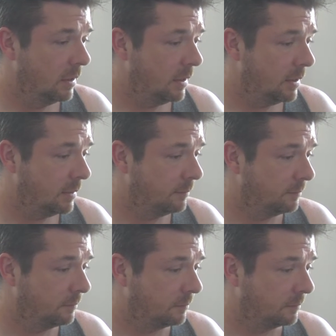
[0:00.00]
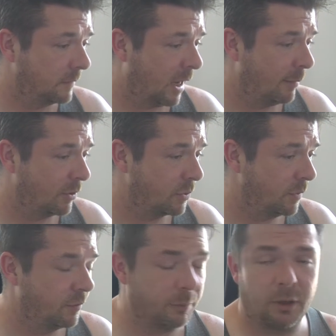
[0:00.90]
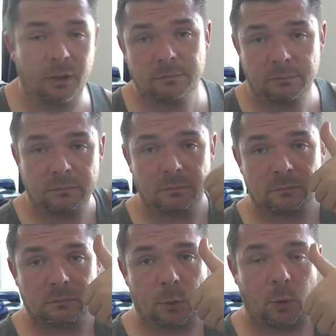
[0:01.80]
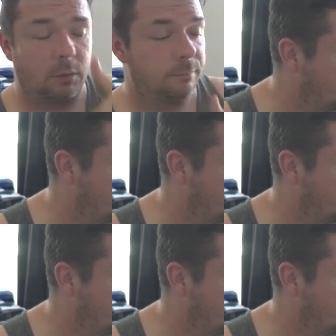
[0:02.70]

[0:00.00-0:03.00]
Um, I'm also in football. Cool.